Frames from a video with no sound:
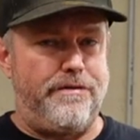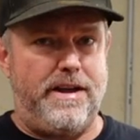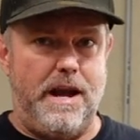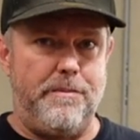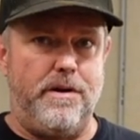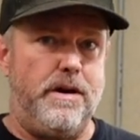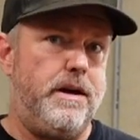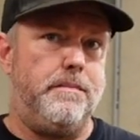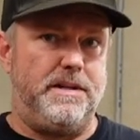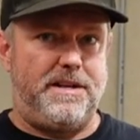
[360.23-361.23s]
off camera,
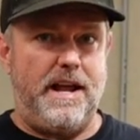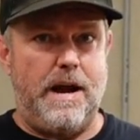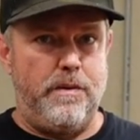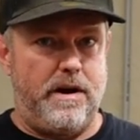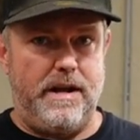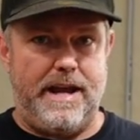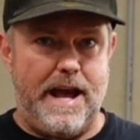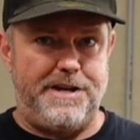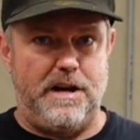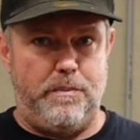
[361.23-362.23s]
but today we're gonna
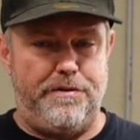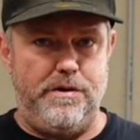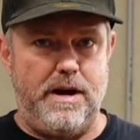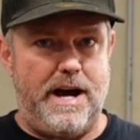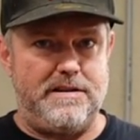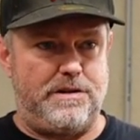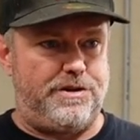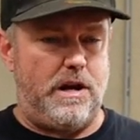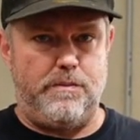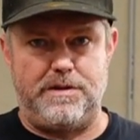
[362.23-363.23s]
catch up with you guys and
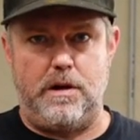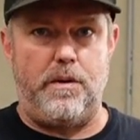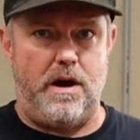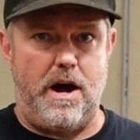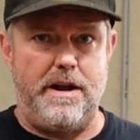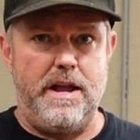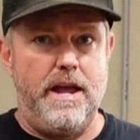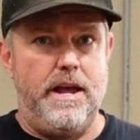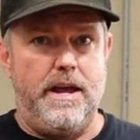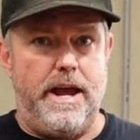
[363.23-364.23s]
show you what's going on
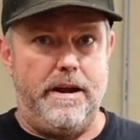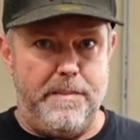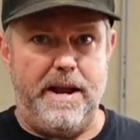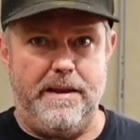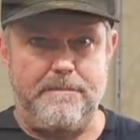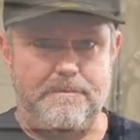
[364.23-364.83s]
in a minute.